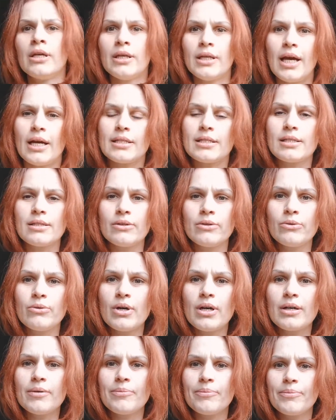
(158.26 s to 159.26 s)
yeah,
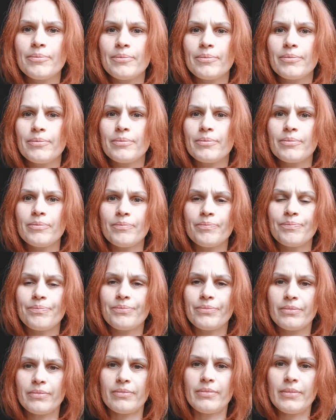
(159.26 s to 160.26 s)
so
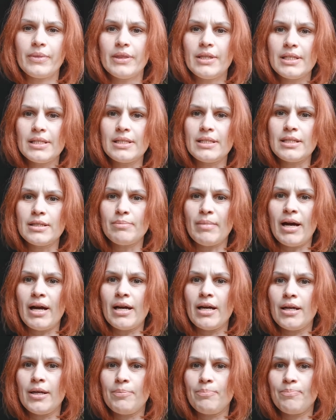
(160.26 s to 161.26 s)
this is
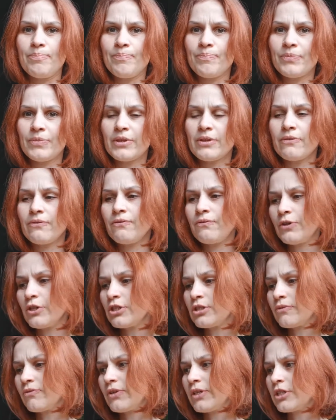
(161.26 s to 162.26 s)
my
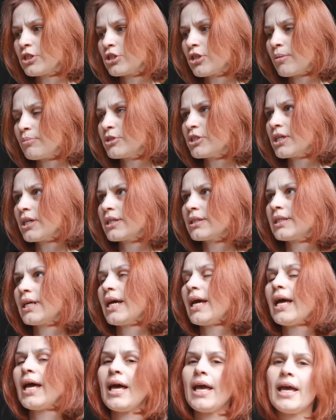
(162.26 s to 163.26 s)
first finished object
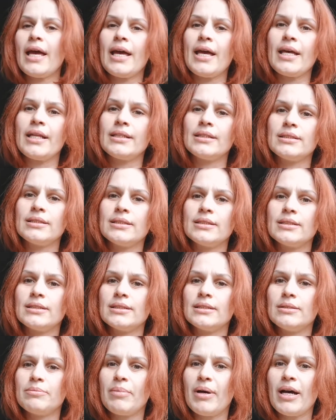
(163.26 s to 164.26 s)

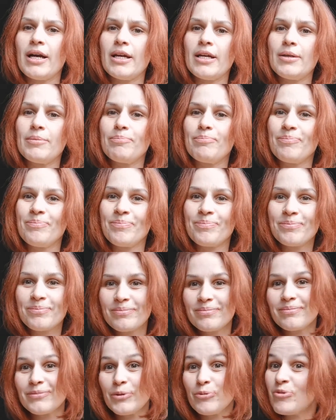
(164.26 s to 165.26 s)
and my
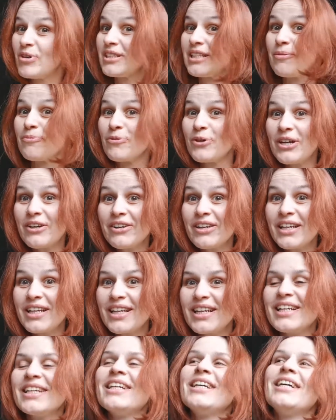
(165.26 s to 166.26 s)
what I'm
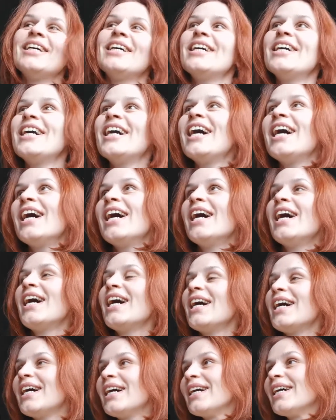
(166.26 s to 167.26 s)
wearing.
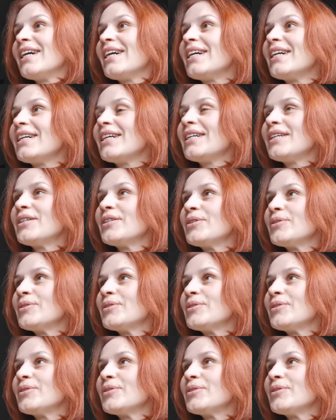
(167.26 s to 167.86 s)
I